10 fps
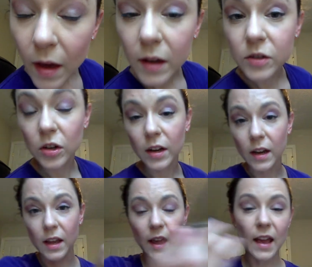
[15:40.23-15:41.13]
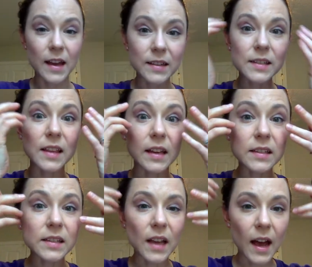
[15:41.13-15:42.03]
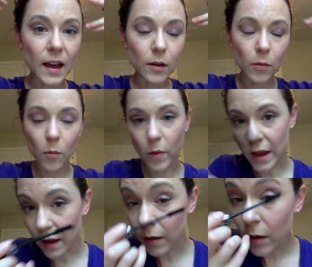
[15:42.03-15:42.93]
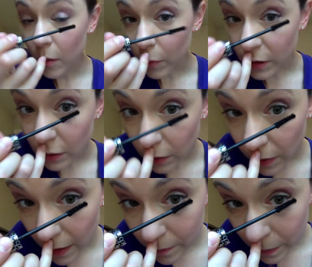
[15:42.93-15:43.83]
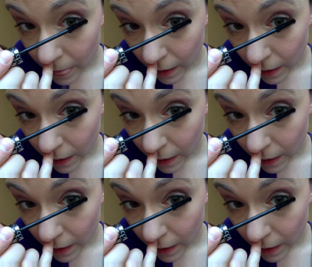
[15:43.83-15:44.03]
because you're going to enhance that side wing when you do that.